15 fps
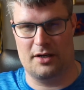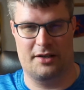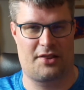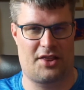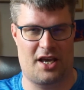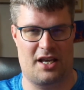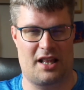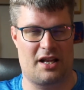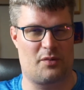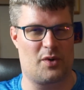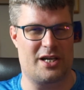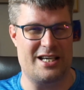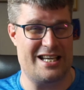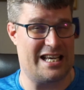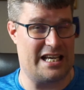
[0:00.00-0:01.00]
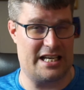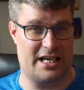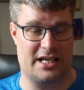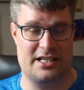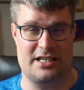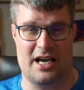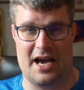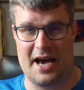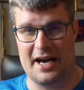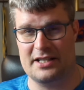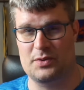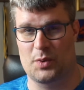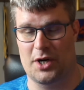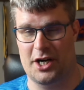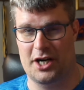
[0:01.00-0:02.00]
thing that we needed
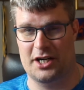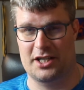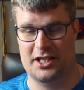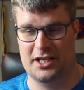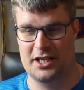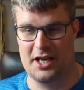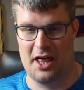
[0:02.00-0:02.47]
at work